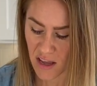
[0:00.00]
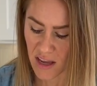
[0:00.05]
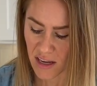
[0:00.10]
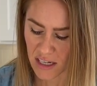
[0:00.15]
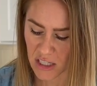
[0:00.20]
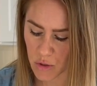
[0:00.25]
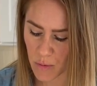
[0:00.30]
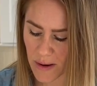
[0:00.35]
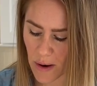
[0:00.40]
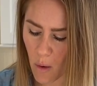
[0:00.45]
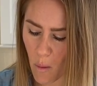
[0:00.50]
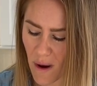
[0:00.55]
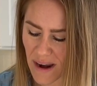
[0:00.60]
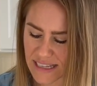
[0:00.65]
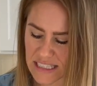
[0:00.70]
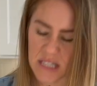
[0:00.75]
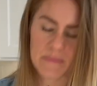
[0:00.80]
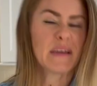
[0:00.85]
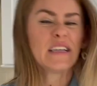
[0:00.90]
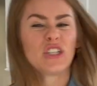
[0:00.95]
because we don't want
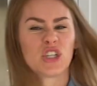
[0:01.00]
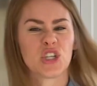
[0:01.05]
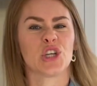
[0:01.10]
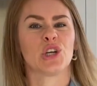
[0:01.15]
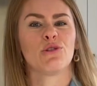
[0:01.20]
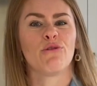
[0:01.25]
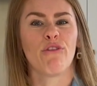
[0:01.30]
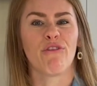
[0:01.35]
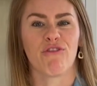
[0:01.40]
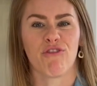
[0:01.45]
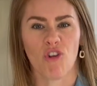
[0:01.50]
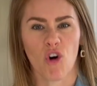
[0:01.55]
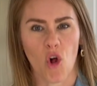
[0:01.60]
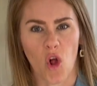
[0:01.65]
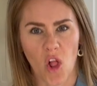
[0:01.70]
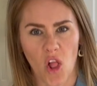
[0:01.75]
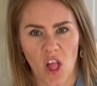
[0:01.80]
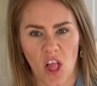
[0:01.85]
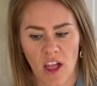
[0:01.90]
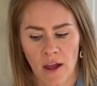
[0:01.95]
it to be too
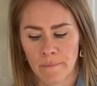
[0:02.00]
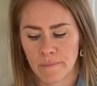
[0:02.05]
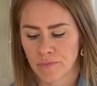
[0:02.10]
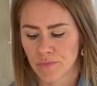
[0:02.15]
full.